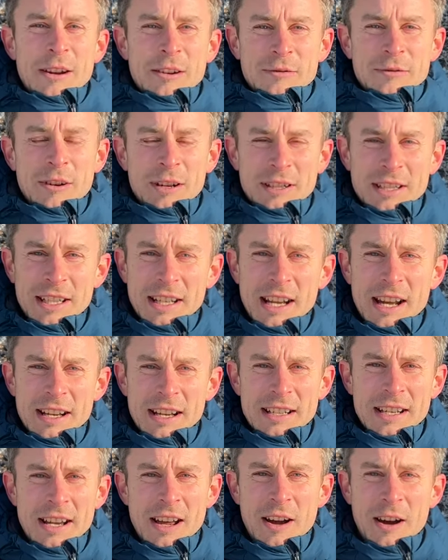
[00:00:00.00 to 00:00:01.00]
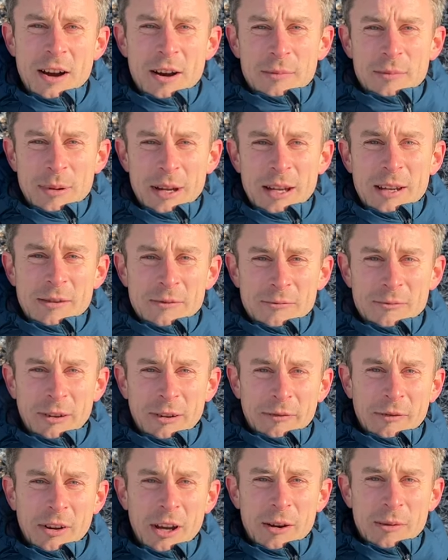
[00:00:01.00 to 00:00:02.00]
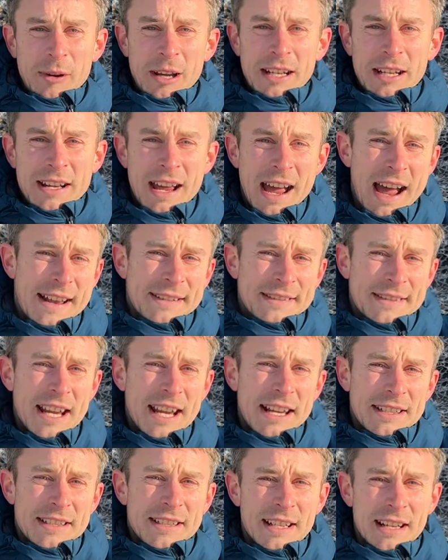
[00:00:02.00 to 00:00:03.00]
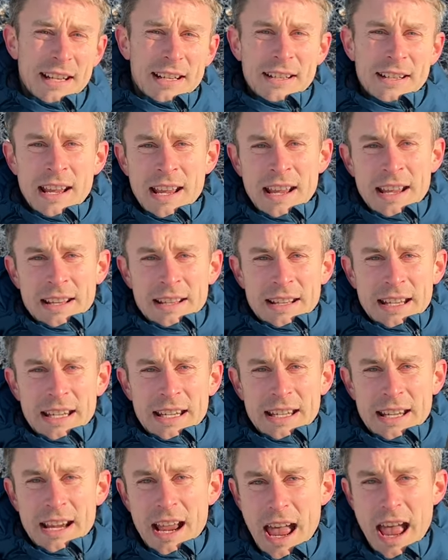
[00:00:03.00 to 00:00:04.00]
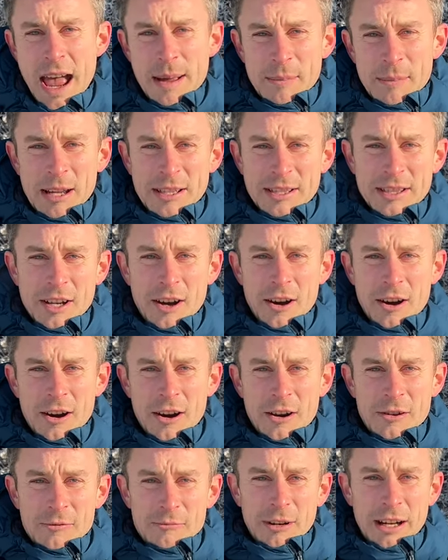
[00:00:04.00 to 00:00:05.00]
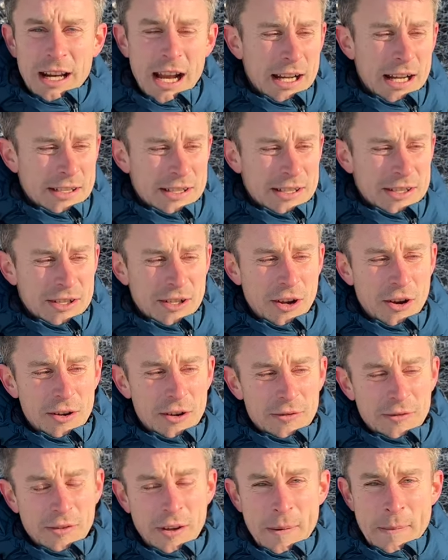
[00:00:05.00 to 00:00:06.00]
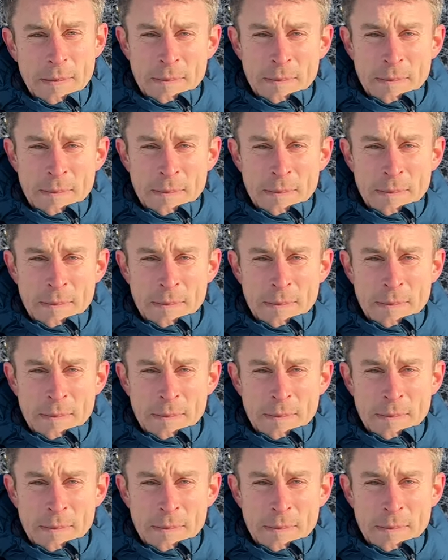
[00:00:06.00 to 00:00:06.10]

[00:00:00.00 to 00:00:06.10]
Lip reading: Right, today I'll be reviewing and testing the MSR Reactor Stove.